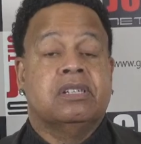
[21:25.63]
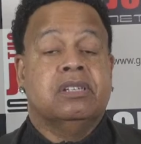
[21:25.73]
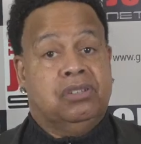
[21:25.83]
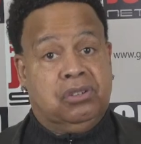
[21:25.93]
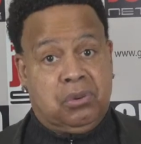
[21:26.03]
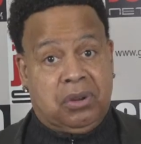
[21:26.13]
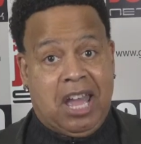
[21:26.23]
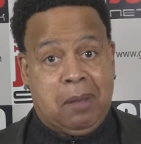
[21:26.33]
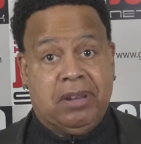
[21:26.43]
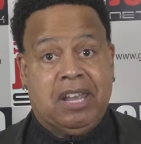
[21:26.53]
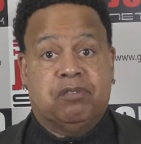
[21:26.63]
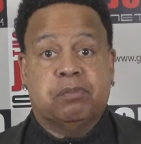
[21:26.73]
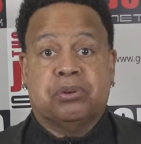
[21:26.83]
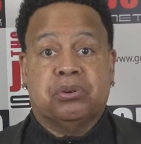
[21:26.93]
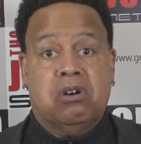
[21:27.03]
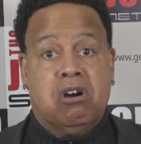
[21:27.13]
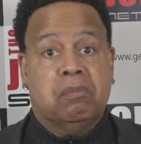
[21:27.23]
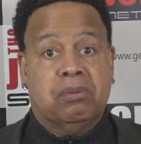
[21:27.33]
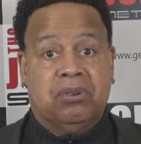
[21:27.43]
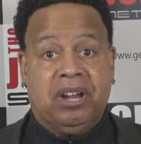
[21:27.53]
You know what happened after Pearl
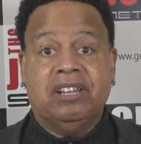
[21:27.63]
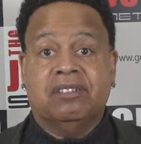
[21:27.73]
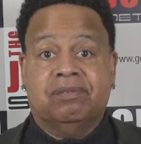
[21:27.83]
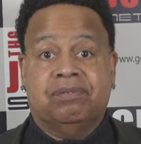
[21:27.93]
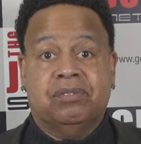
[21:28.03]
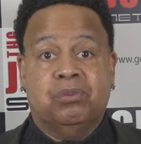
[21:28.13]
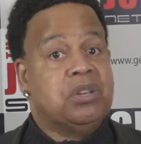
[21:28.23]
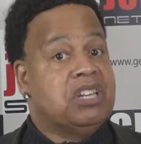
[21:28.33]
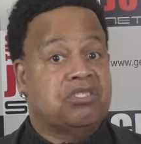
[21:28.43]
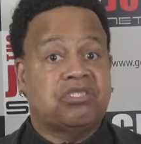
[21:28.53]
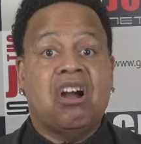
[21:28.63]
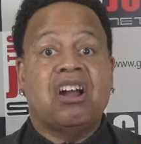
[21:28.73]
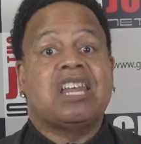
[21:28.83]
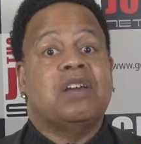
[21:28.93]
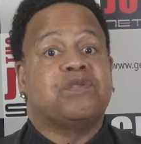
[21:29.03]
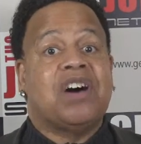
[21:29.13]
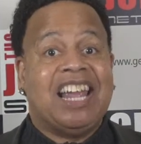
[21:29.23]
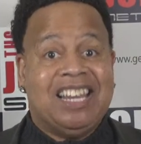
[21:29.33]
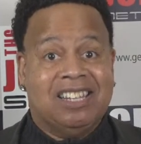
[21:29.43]
Harbor, right? We didn't start that fight.